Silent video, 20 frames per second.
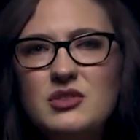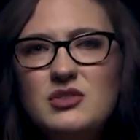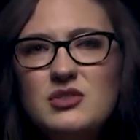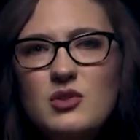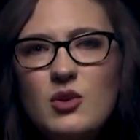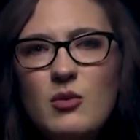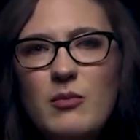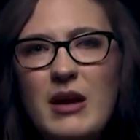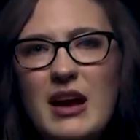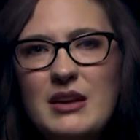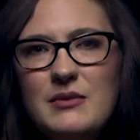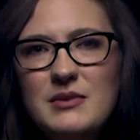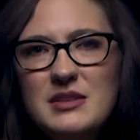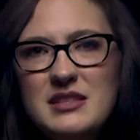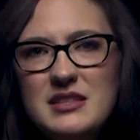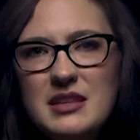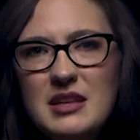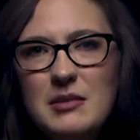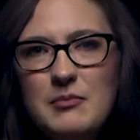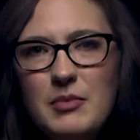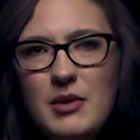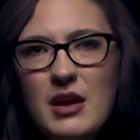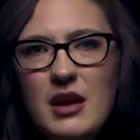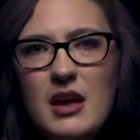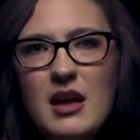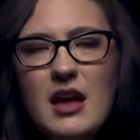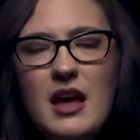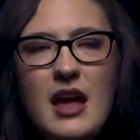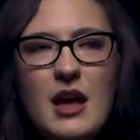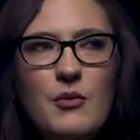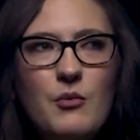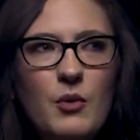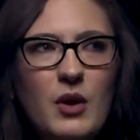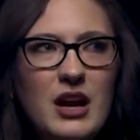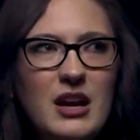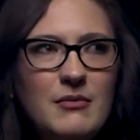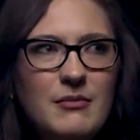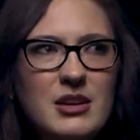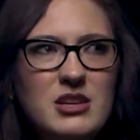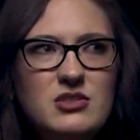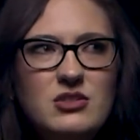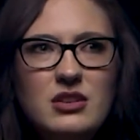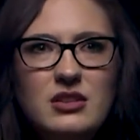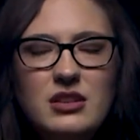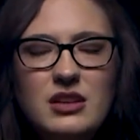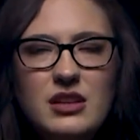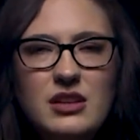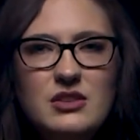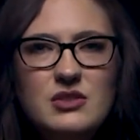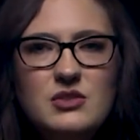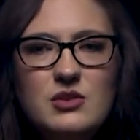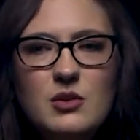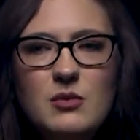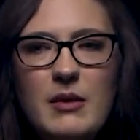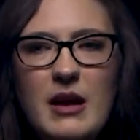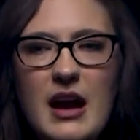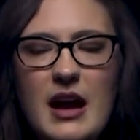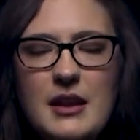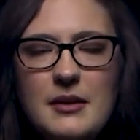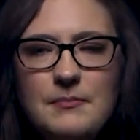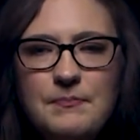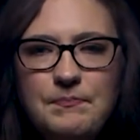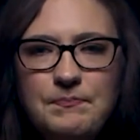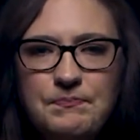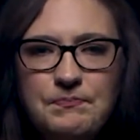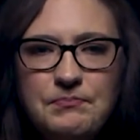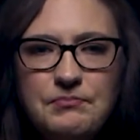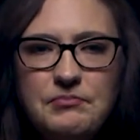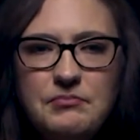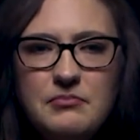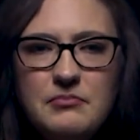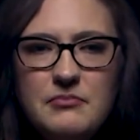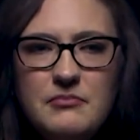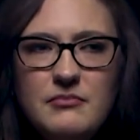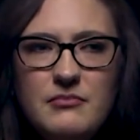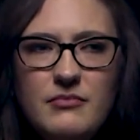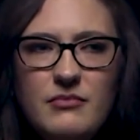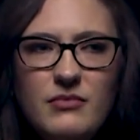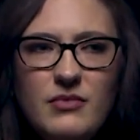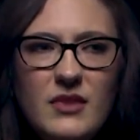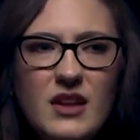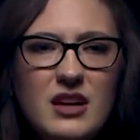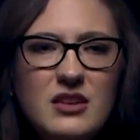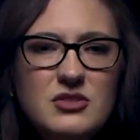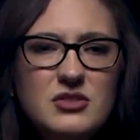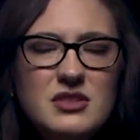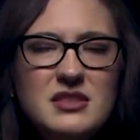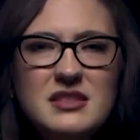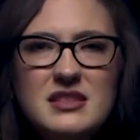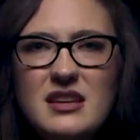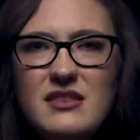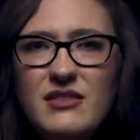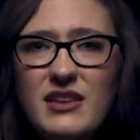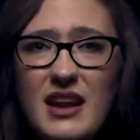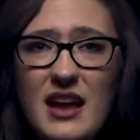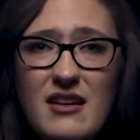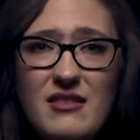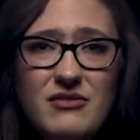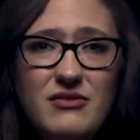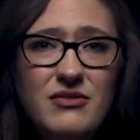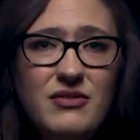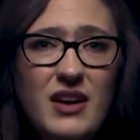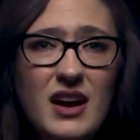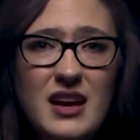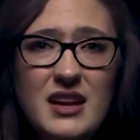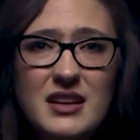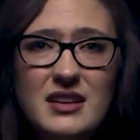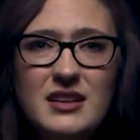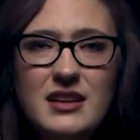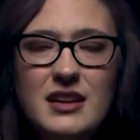so bad with sleep? And why am I struggling so bad just to even have fun?